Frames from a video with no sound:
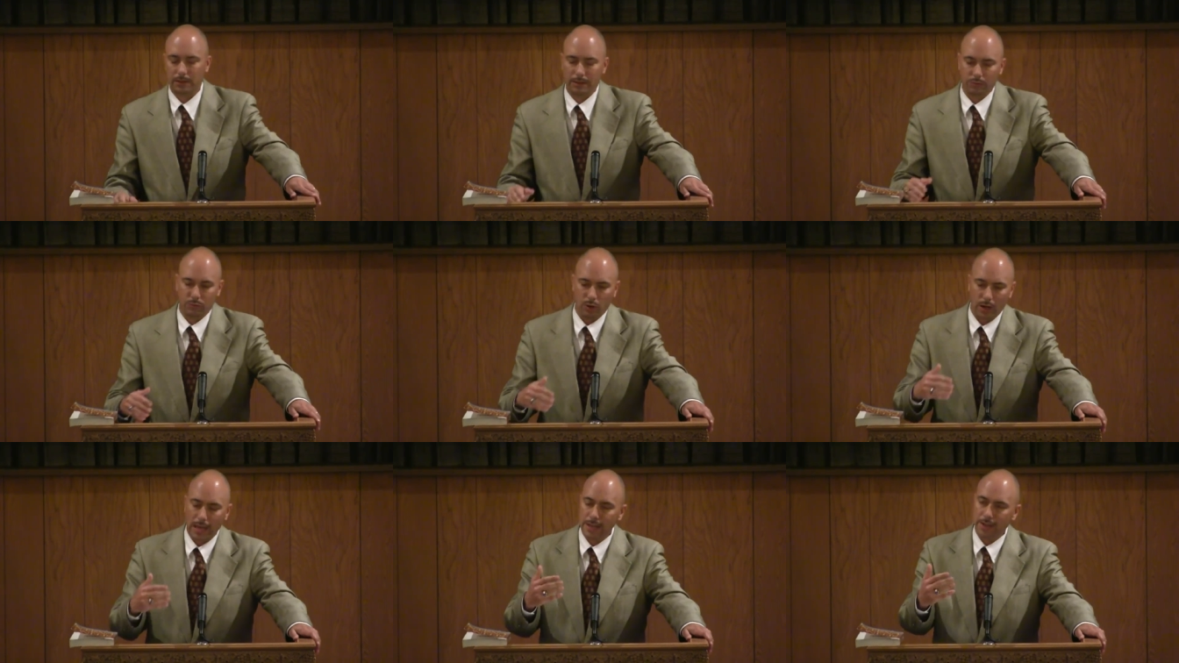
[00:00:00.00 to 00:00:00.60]

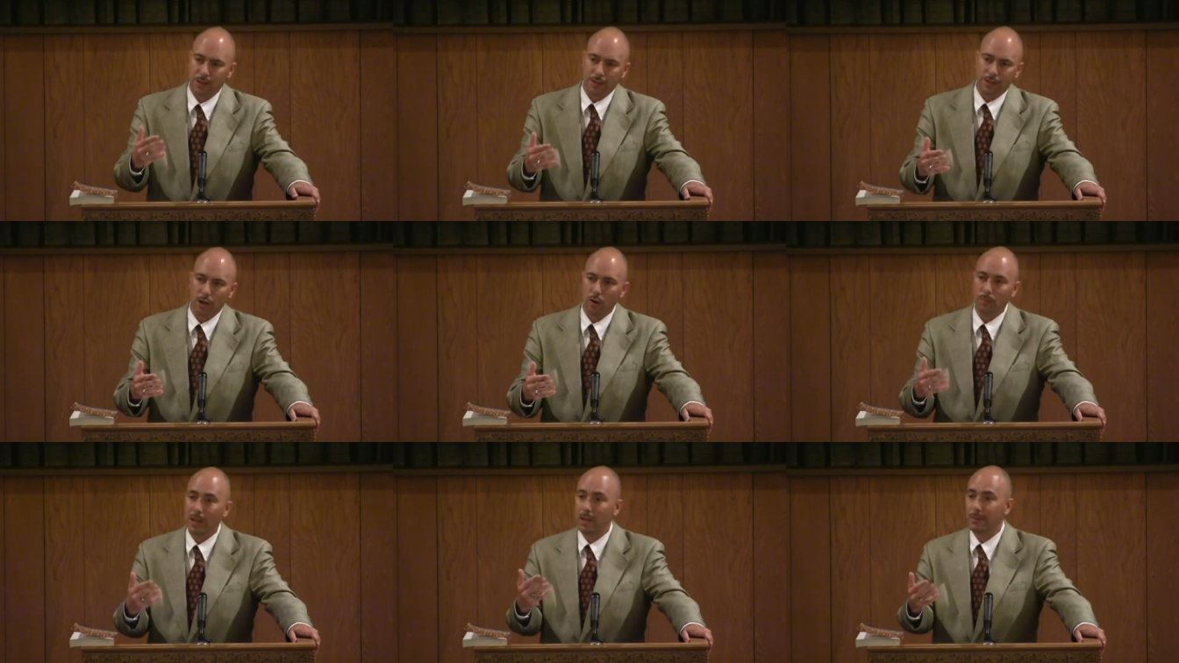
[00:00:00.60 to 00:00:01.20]
related to Joe
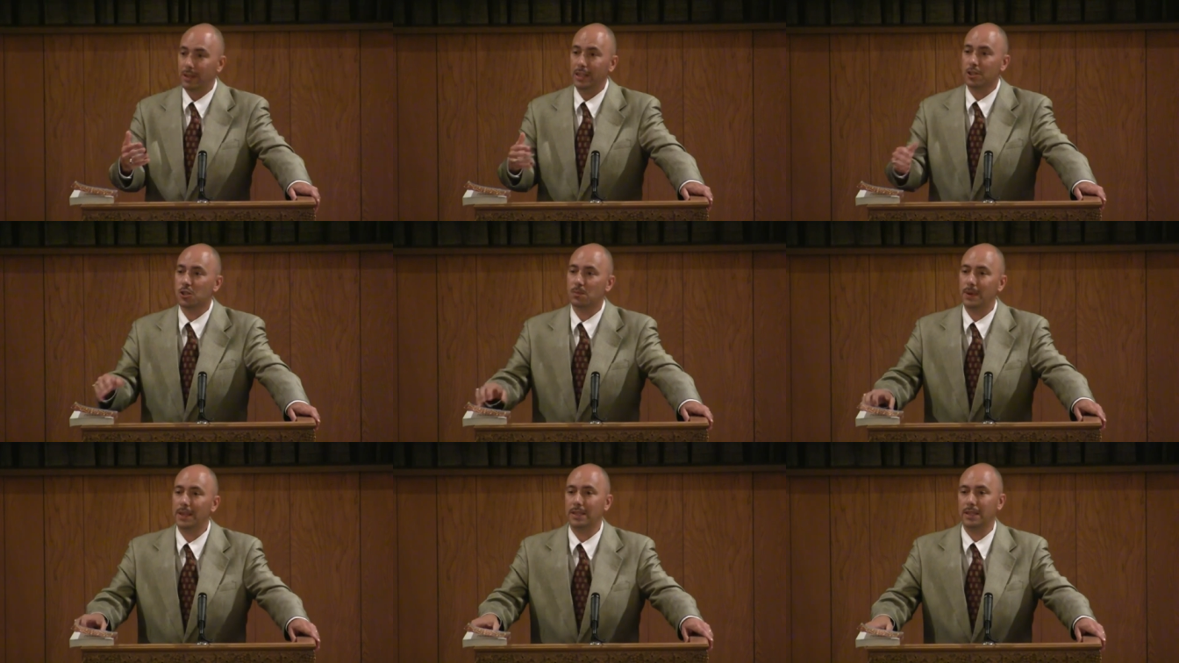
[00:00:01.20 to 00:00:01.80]
Beam and his
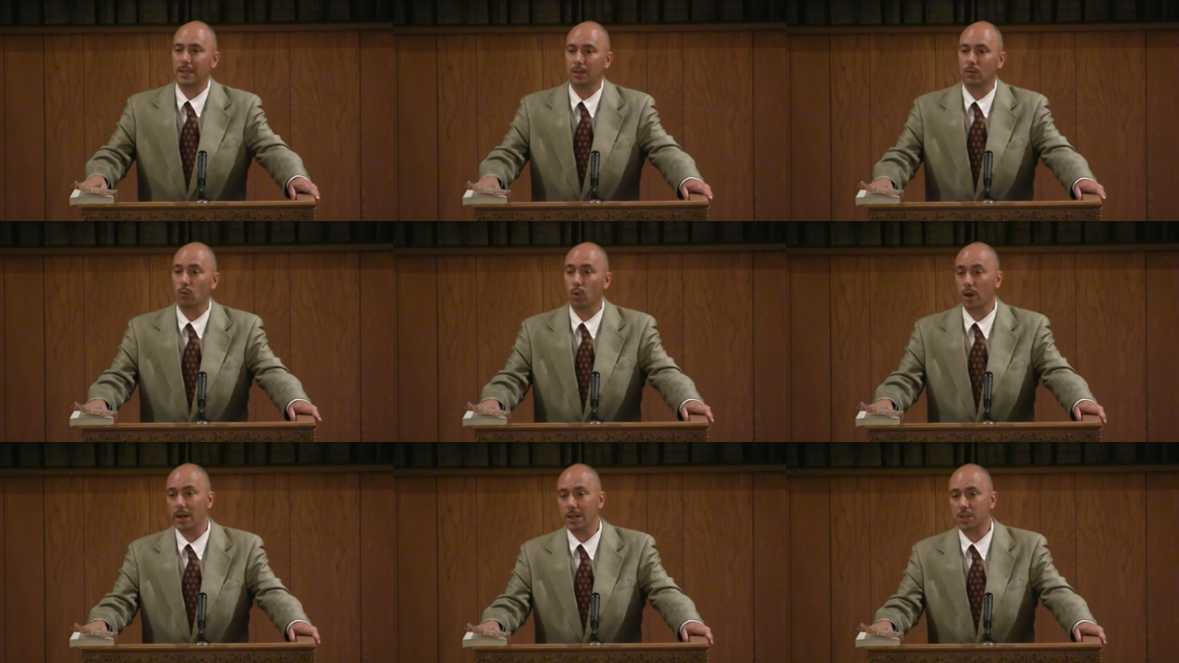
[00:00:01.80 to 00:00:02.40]
speaking,
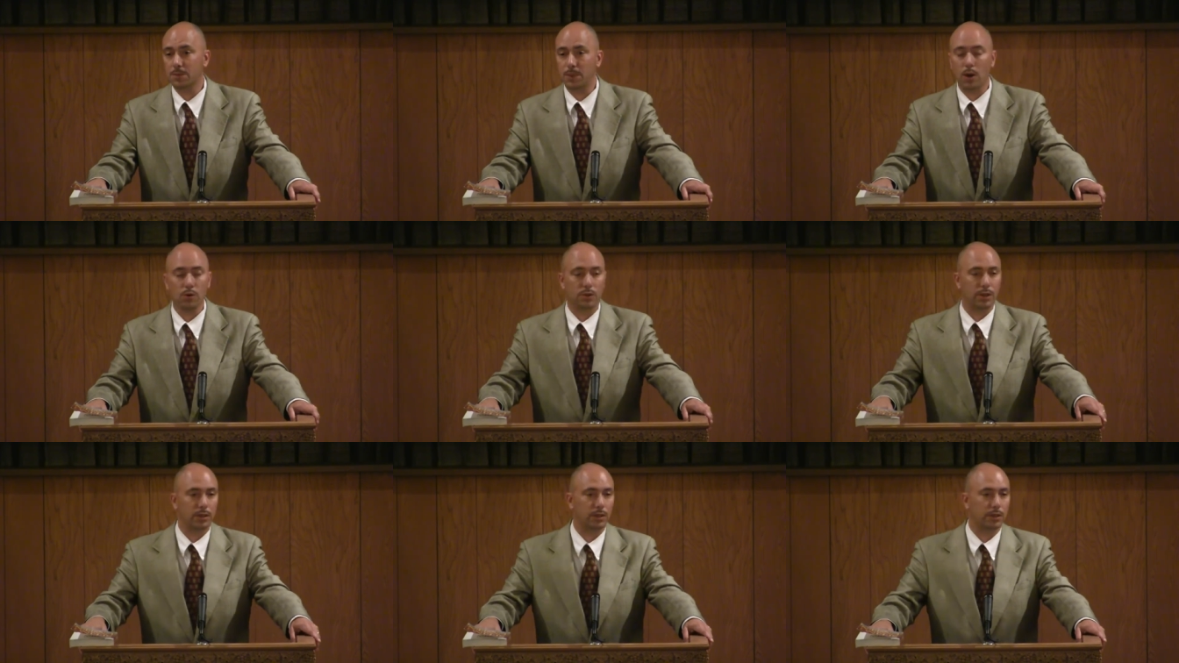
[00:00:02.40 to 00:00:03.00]
where he's
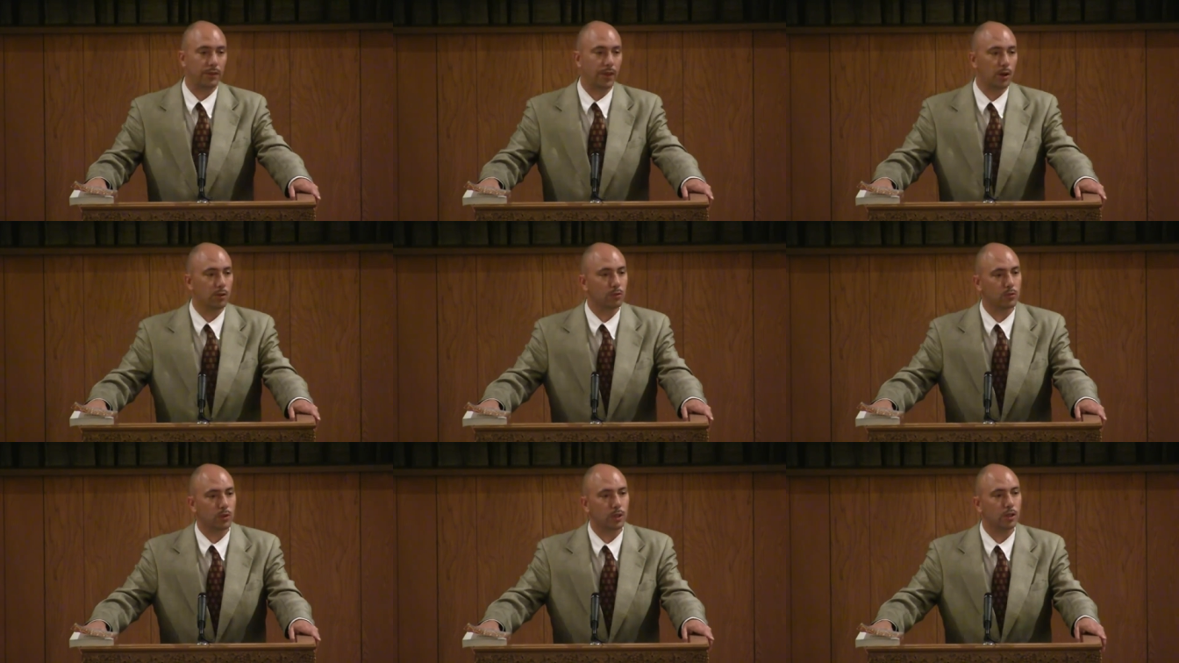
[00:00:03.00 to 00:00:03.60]
spoken,
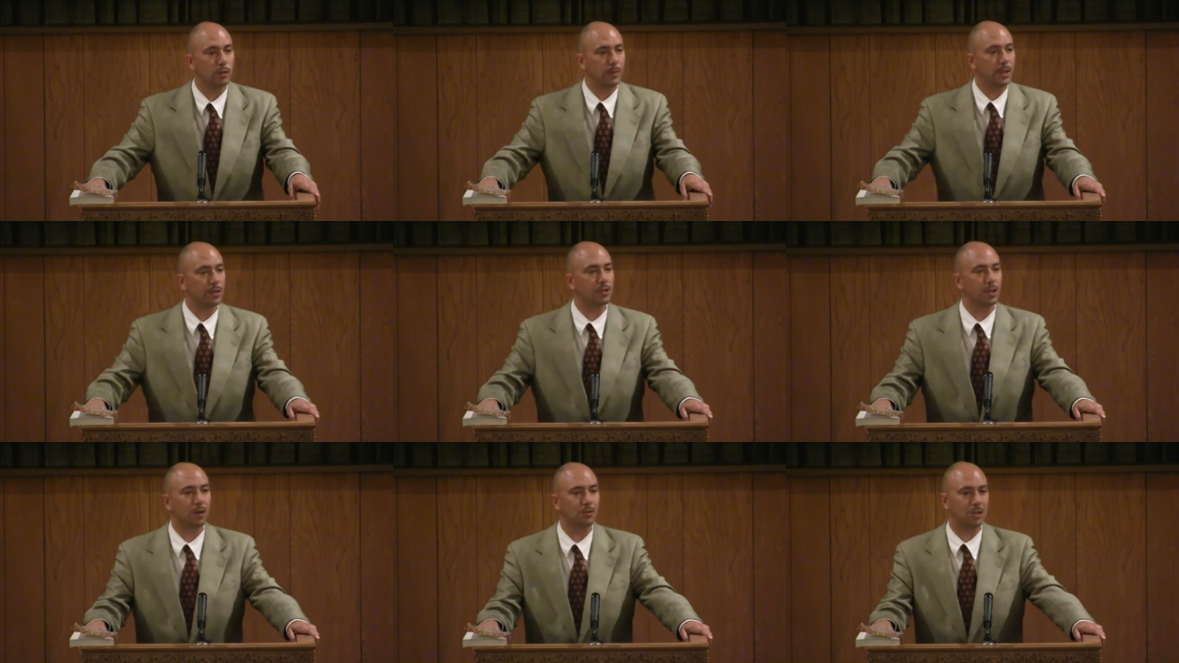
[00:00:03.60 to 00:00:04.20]
those with whom he
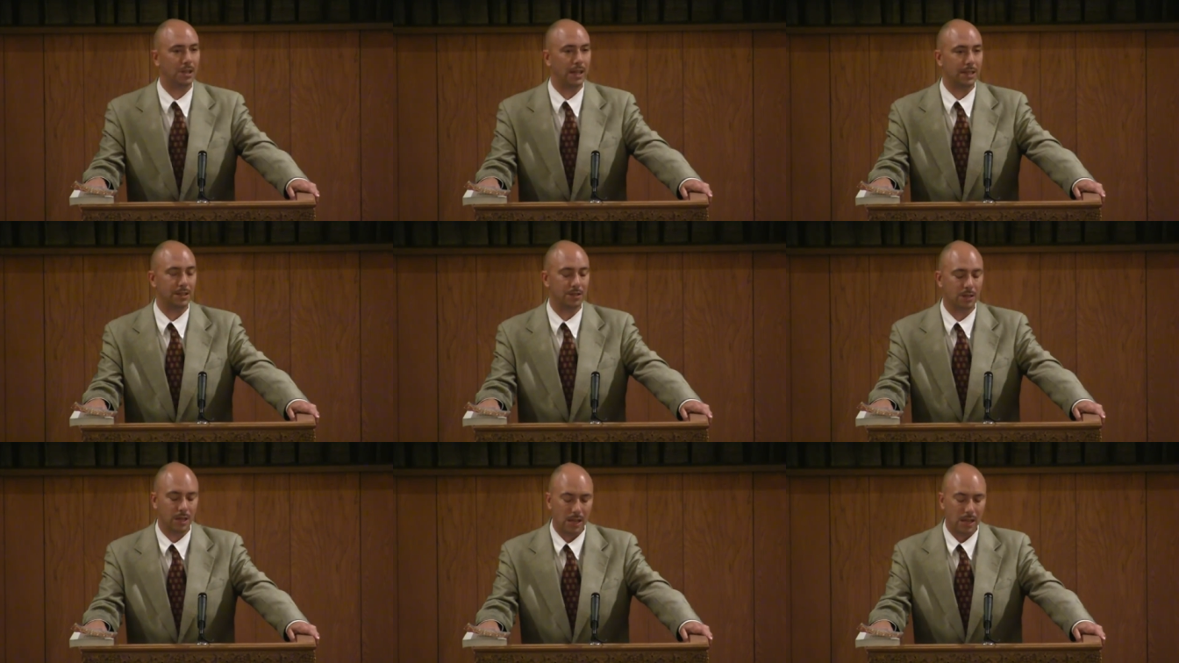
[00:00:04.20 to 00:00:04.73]
associates.